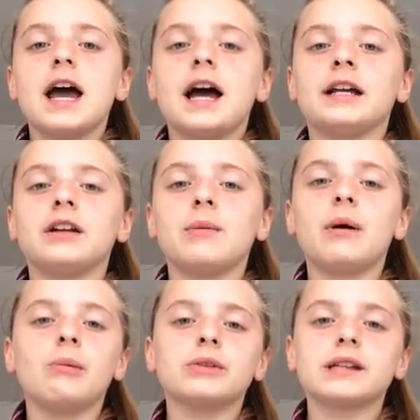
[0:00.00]
and her
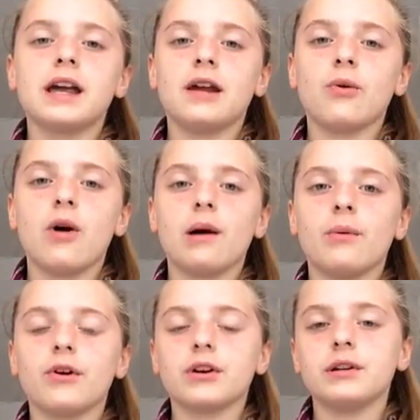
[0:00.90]
mom was getting quite
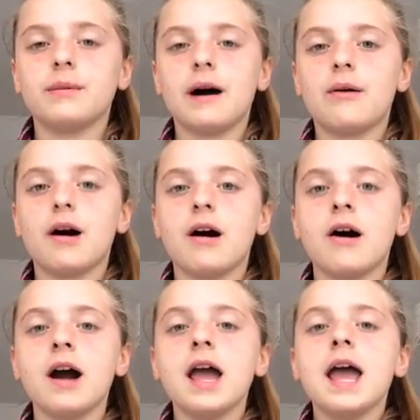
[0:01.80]
worried about
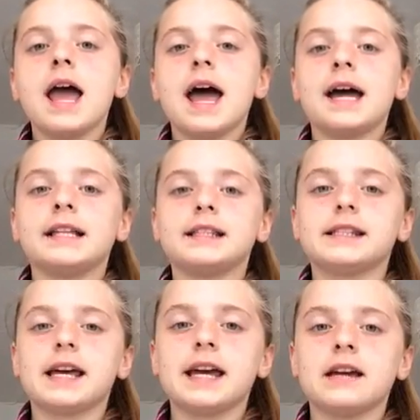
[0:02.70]
her and
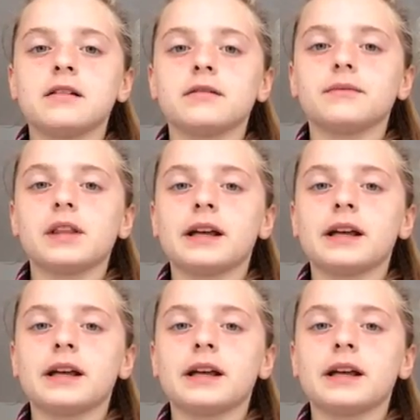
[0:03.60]
saying